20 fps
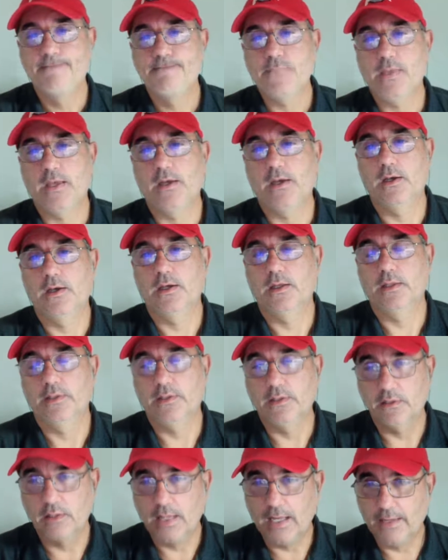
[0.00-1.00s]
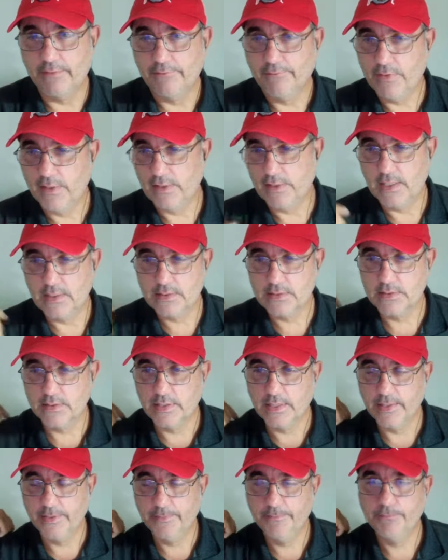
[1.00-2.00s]
And the live feed
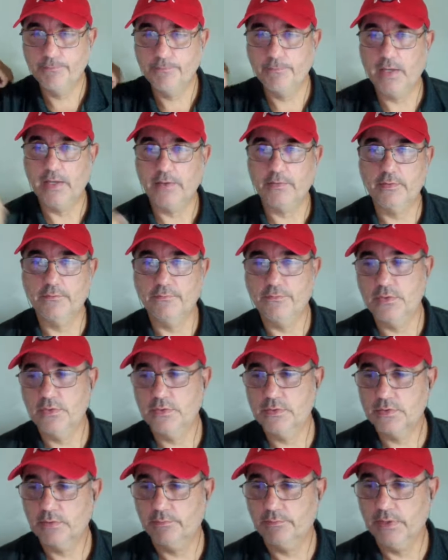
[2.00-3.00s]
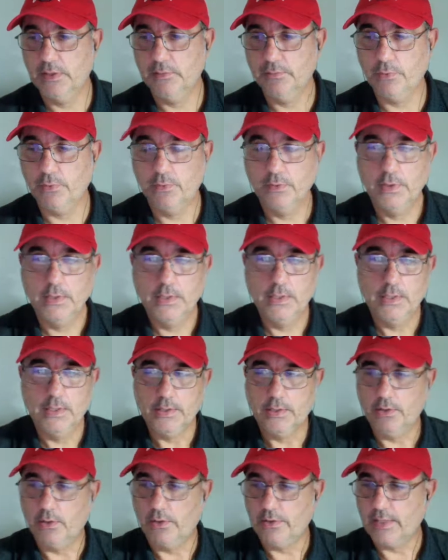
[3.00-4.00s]
yesterday may have confused some people.
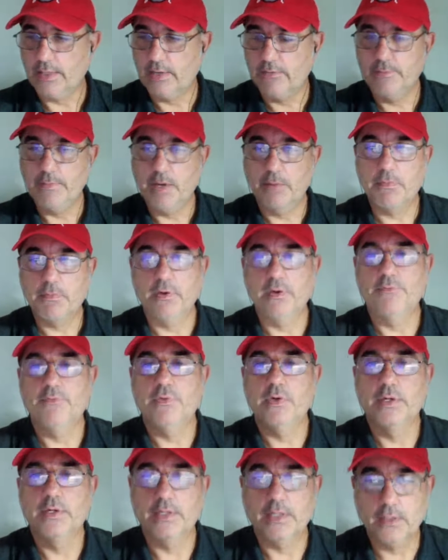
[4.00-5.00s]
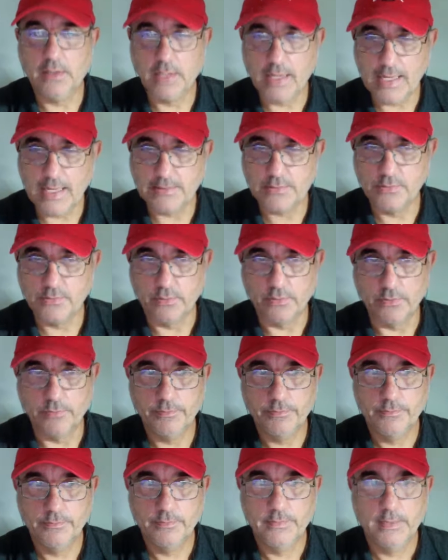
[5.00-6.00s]
You know, you got to remember, if we were in a classroom,
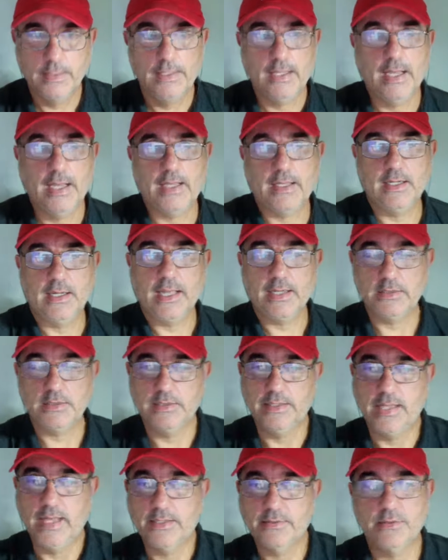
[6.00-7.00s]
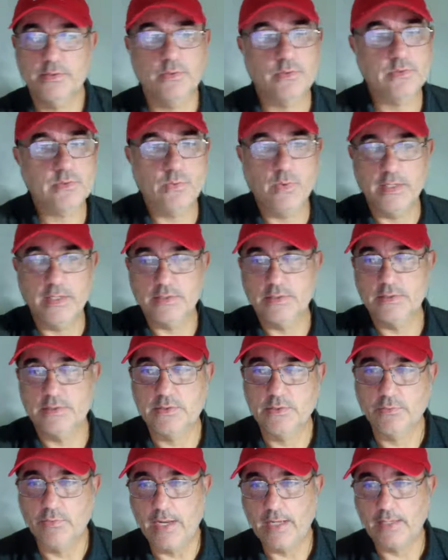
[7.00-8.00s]
I could actually answer those questions
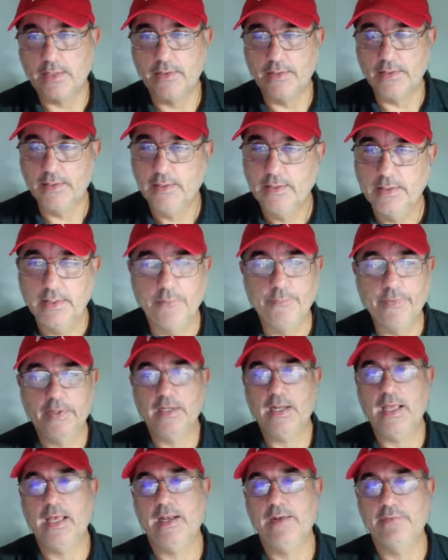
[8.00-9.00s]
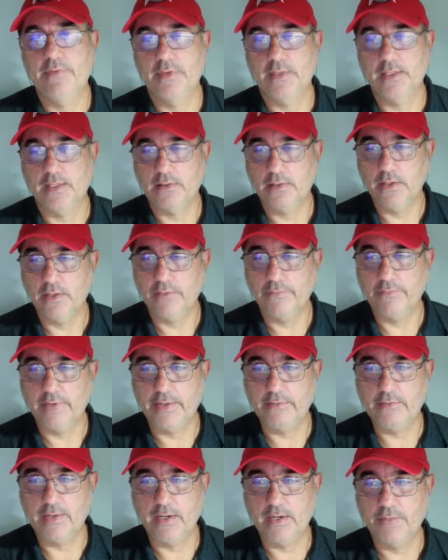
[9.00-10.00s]
directly, and we could have had everything
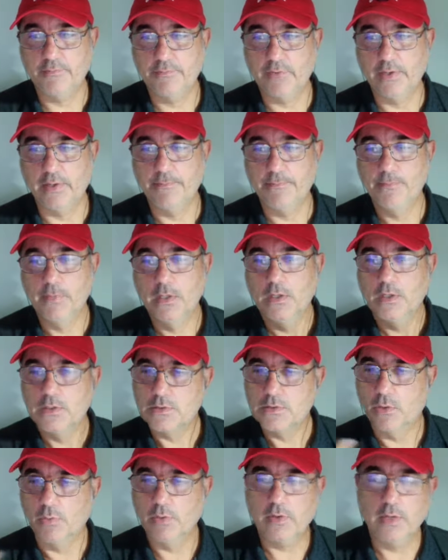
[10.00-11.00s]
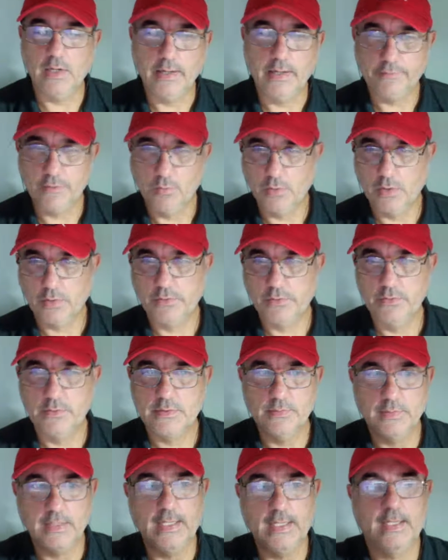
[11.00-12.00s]
clarified right up front. So we're going to have to work through
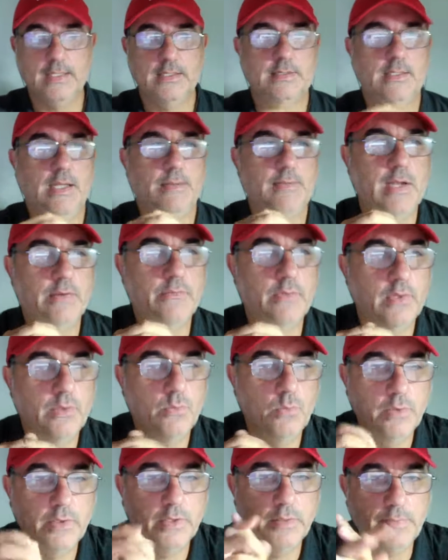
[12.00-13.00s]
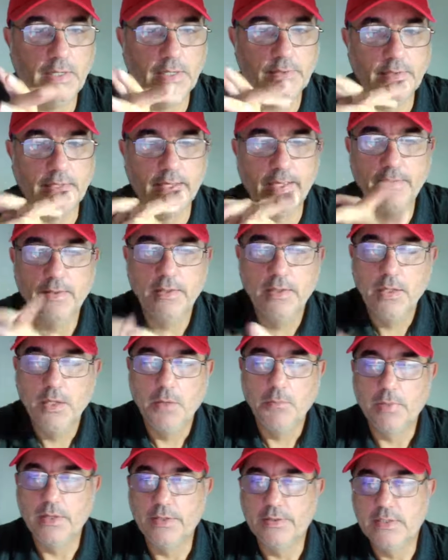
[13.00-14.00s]
some kinks. I'm not really worried about that.
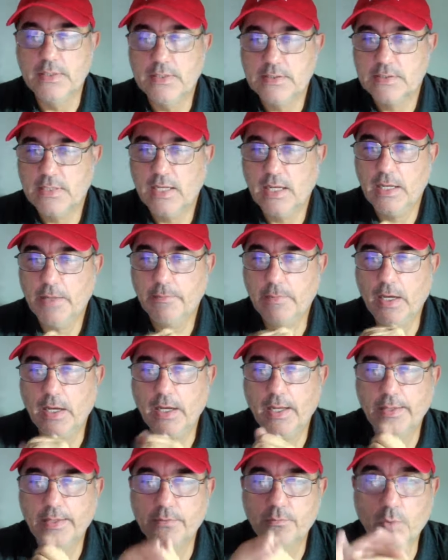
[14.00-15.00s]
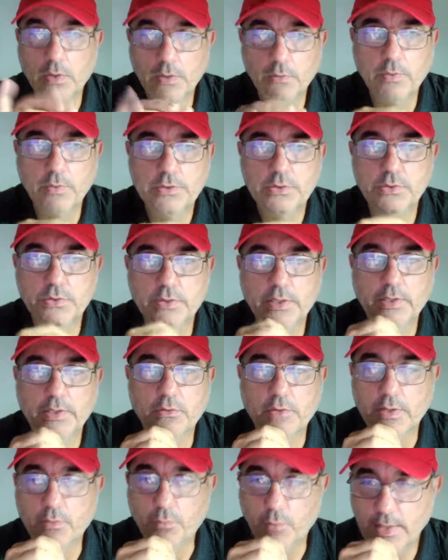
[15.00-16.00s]
But at this time, I want to wish you a
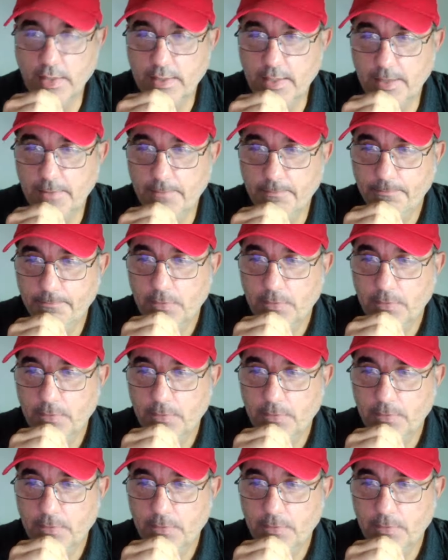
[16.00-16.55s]
great weekend.